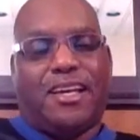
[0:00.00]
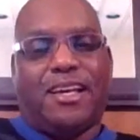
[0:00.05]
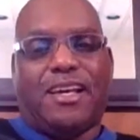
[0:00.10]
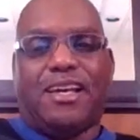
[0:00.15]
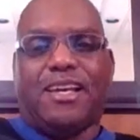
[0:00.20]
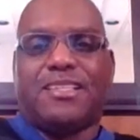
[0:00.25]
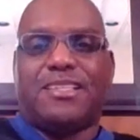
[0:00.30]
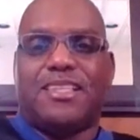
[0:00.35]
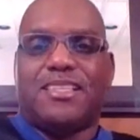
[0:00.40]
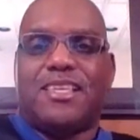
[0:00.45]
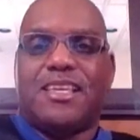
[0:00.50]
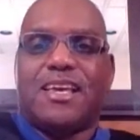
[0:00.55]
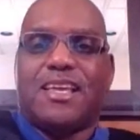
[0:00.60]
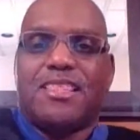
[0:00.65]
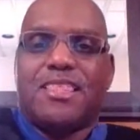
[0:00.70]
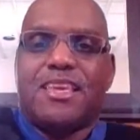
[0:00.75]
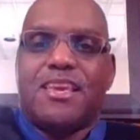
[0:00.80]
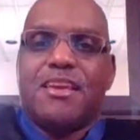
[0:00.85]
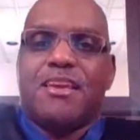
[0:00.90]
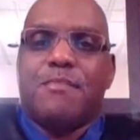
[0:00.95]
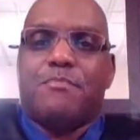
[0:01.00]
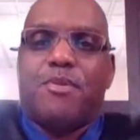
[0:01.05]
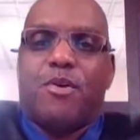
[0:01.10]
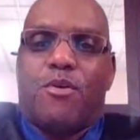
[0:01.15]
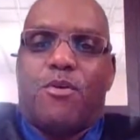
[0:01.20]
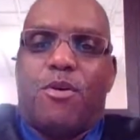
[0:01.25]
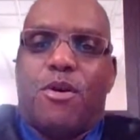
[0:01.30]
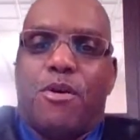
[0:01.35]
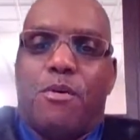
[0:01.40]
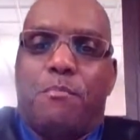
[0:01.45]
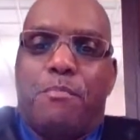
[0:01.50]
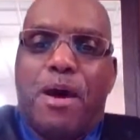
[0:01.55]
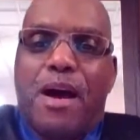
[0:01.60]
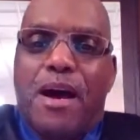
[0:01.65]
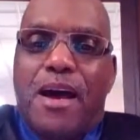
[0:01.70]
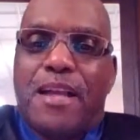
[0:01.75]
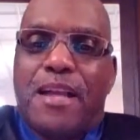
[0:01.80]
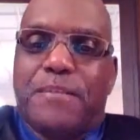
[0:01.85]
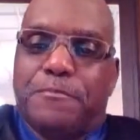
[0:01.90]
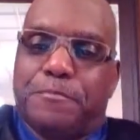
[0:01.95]
I did the unthinkable,
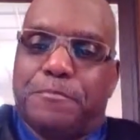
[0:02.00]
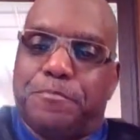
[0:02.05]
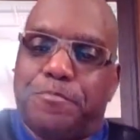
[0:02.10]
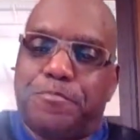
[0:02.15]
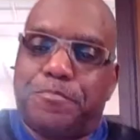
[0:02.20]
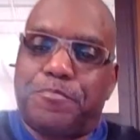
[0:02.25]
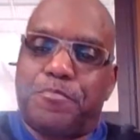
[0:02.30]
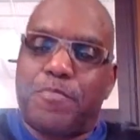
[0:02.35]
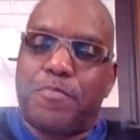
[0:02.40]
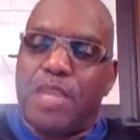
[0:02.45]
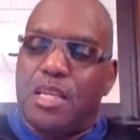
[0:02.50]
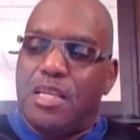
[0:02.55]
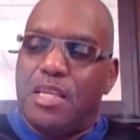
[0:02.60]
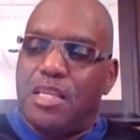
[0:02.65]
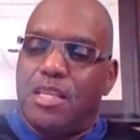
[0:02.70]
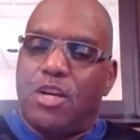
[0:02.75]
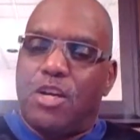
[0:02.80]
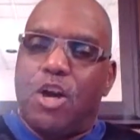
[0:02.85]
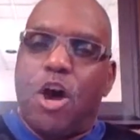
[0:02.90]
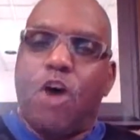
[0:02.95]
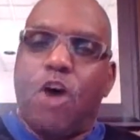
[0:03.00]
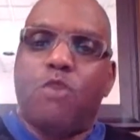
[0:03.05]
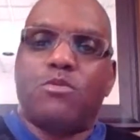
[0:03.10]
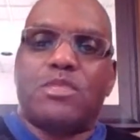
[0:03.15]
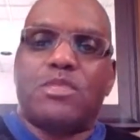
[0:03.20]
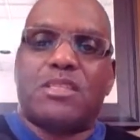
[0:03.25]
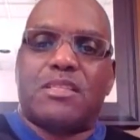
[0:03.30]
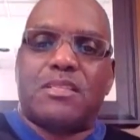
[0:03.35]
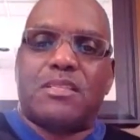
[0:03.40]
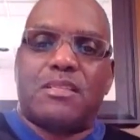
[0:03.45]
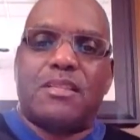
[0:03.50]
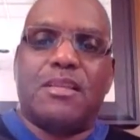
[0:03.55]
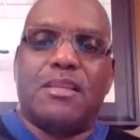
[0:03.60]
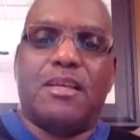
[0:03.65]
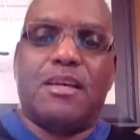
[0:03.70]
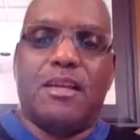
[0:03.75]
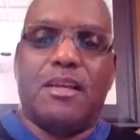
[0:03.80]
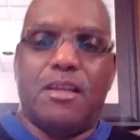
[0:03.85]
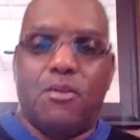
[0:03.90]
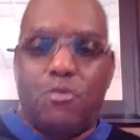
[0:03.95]
but the Colts,
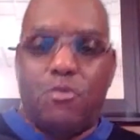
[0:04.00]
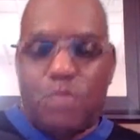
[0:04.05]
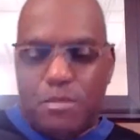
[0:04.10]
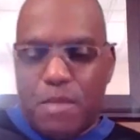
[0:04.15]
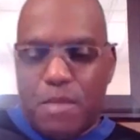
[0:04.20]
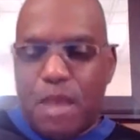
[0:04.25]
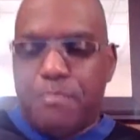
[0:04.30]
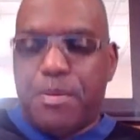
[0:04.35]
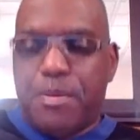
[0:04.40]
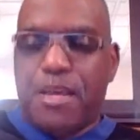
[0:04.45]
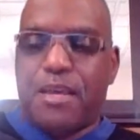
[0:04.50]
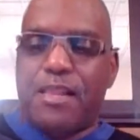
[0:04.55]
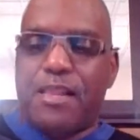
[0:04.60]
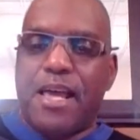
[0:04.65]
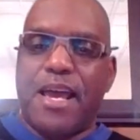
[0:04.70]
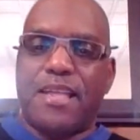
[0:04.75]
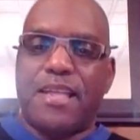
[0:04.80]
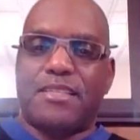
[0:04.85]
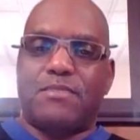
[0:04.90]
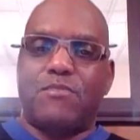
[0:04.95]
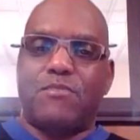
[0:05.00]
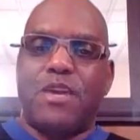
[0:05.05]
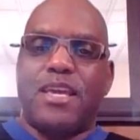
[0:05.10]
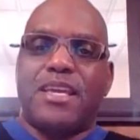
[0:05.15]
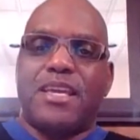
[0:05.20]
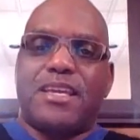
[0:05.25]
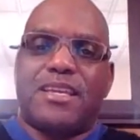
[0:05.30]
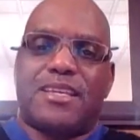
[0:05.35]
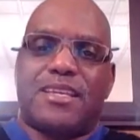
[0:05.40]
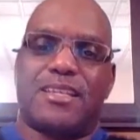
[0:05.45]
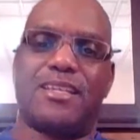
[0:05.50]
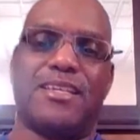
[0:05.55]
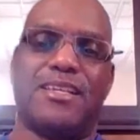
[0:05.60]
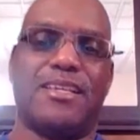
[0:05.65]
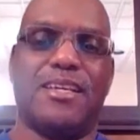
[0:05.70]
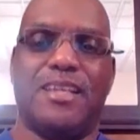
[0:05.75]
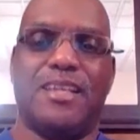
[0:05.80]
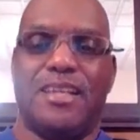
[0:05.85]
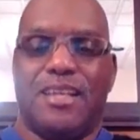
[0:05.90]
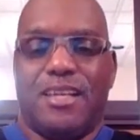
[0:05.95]
who was my pick last week,
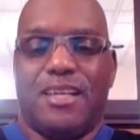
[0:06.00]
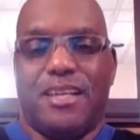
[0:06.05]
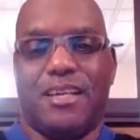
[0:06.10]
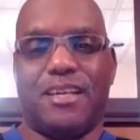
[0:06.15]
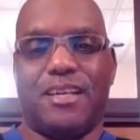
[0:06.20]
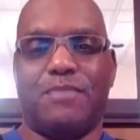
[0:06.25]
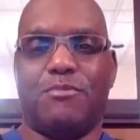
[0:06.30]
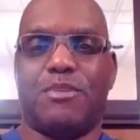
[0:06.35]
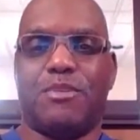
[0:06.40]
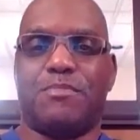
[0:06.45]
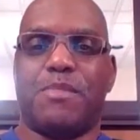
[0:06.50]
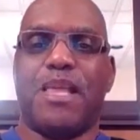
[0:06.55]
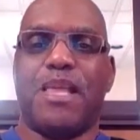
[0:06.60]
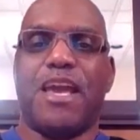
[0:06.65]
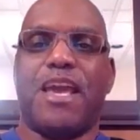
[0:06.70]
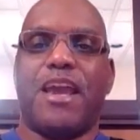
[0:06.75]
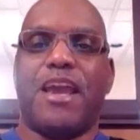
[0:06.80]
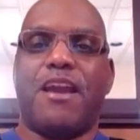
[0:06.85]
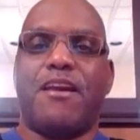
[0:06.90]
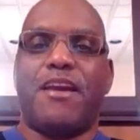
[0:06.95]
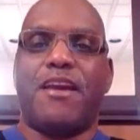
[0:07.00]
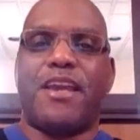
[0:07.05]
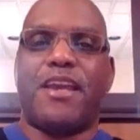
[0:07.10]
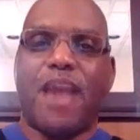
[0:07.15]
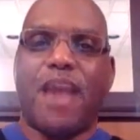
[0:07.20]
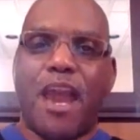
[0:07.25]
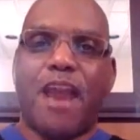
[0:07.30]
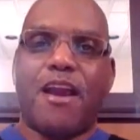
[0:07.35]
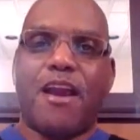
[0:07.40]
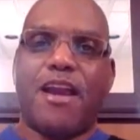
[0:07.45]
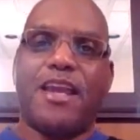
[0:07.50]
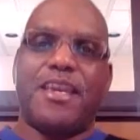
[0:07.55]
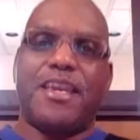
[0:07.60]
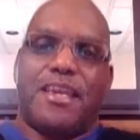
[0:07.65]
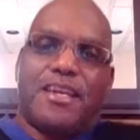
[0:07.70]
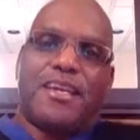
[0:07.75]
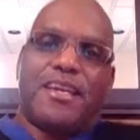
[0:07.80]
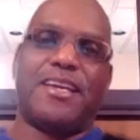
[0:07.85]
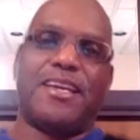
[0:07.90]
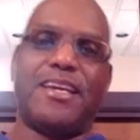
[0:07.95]
was playing Harry Carey,
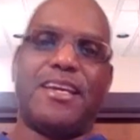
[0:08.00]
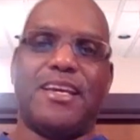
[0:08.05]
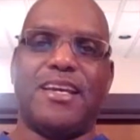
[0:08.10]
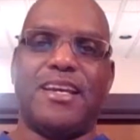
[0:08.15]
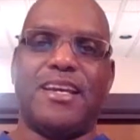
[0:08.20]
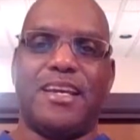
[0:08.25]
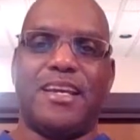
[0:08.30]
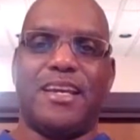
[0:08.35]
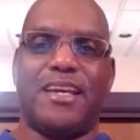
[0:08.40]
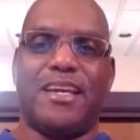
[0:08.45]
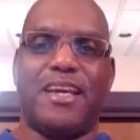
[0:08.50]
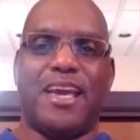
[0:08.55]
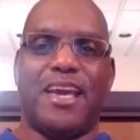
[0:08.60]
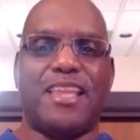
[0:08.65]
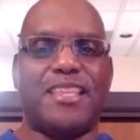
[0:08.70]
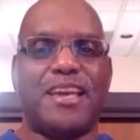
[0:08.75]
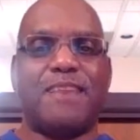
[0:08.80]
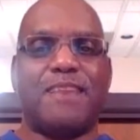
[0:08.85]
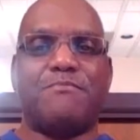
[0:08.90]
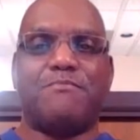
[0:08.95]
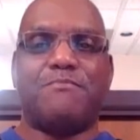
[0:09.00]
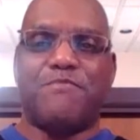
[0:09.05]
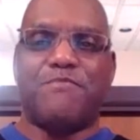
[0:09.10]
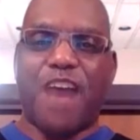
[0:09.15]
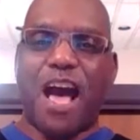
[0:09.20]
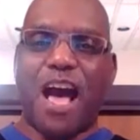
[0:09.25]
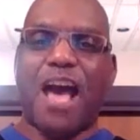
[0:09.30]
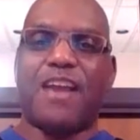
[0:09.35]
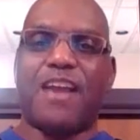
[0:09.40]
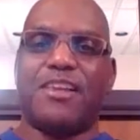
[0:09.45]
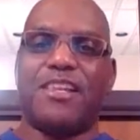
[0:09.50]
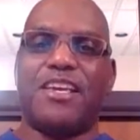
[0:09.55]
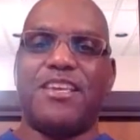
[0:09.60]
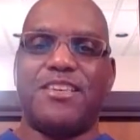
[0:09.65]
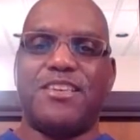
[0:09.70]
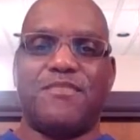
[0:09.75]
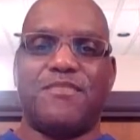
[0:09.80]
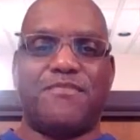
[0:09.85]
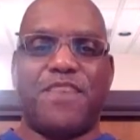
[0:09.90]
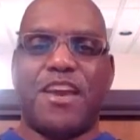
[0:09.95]
and then finally
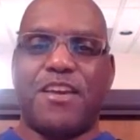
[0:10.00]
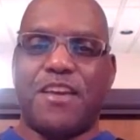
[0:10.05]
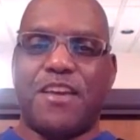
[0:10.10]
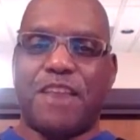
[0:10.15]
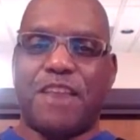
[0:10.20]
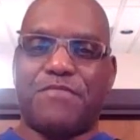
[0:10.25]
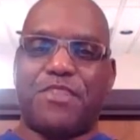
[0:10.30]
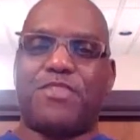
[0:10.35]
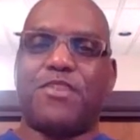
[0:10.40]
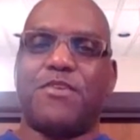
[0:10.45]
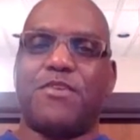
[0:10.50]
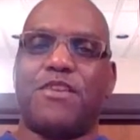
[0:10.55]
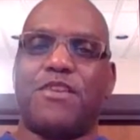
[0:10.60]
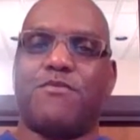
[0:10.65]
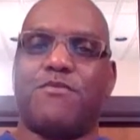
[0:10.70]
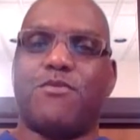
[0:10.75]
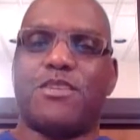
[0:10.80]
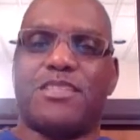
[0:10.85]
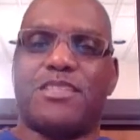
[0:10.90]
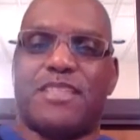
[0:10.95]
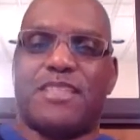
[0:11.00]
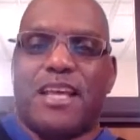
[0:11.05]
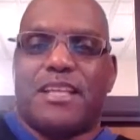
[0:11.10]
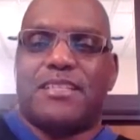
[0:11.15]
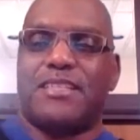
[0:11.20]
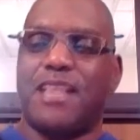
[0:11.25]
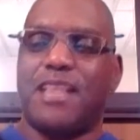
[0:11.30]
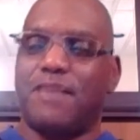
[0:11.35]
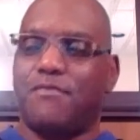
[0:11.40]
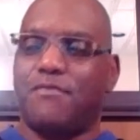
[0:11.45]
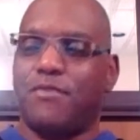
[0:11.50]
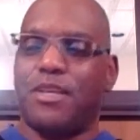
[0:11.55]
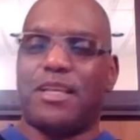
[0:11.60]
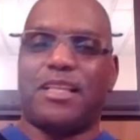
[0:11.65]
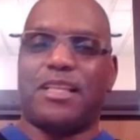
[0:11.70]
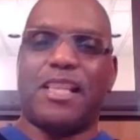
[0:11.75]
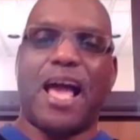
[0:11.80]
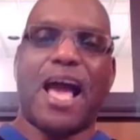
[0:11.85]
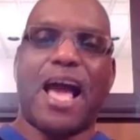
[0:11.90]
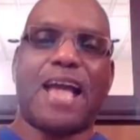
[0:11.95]
you figure after 34 seconds left on the
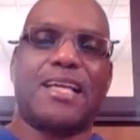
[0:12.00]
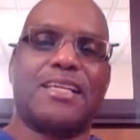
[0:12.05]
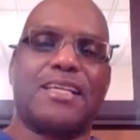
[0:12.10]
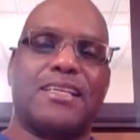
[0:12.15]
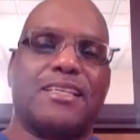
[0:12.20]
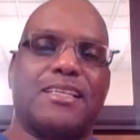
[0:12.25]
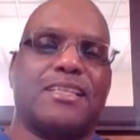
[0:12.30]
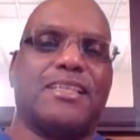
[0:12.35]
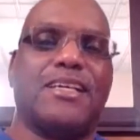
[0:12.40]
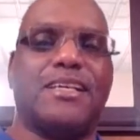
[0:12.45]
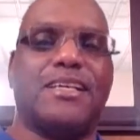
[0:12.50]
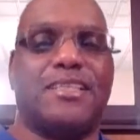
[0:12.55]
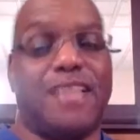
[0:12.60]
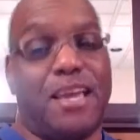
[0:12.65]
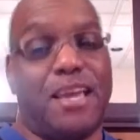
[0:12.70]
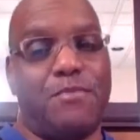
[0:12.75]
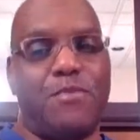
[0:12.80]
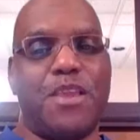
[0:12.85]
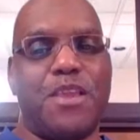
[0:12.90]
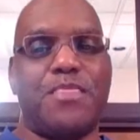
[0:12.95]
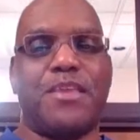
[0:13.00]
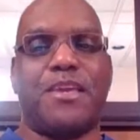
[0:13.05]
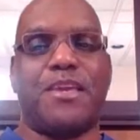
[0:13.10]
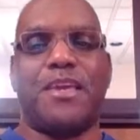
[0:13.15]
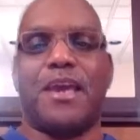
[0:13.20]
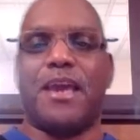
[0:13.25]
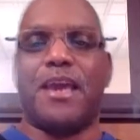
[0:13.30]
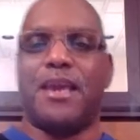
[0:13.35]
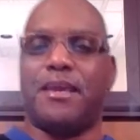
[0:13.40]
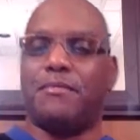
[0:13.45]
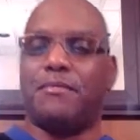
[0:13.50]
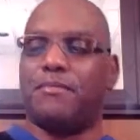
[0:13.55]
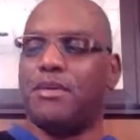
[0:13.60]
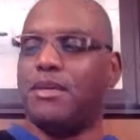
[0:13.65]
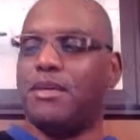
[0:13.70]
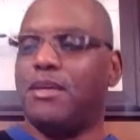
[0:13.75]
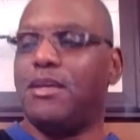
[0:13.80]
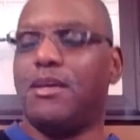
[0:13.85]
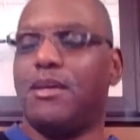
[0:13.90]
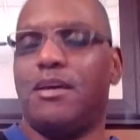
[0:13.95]
clock, they win the game.
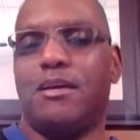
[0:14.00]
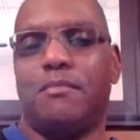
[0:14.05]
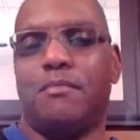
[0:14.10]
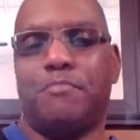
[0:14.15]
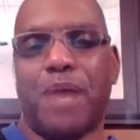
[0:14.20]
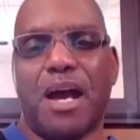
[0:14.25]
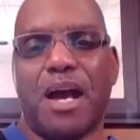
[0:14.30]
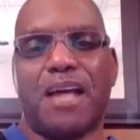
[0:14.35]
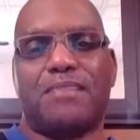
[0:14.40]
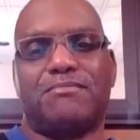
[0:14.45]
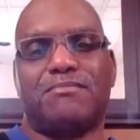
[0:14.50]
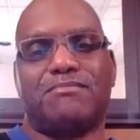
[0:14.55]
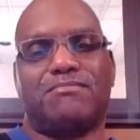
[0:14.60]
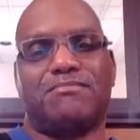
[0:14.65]
But